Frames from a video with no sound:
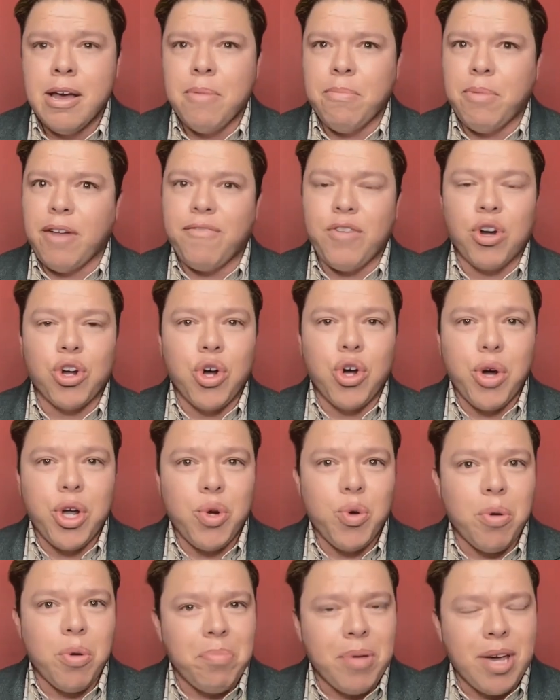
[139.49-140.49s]
But if you're going
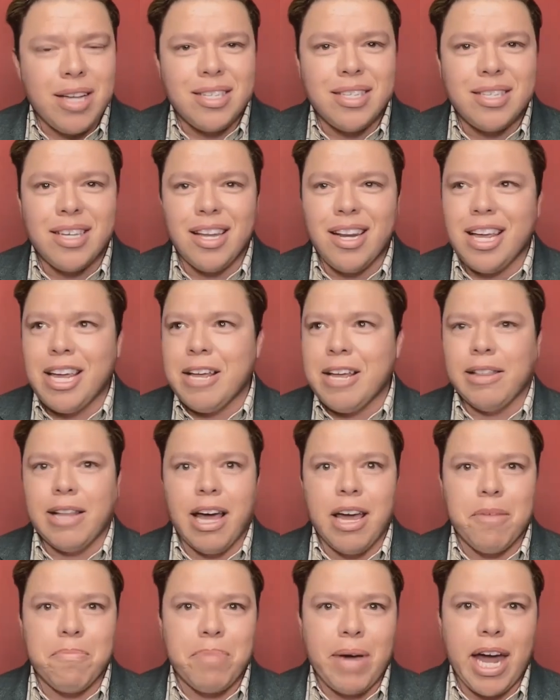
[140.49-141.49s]
to a big city
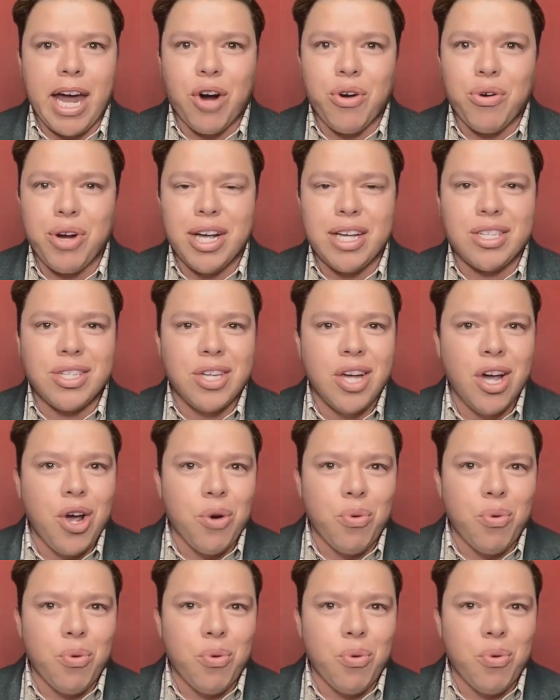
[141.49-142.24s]
like Paris,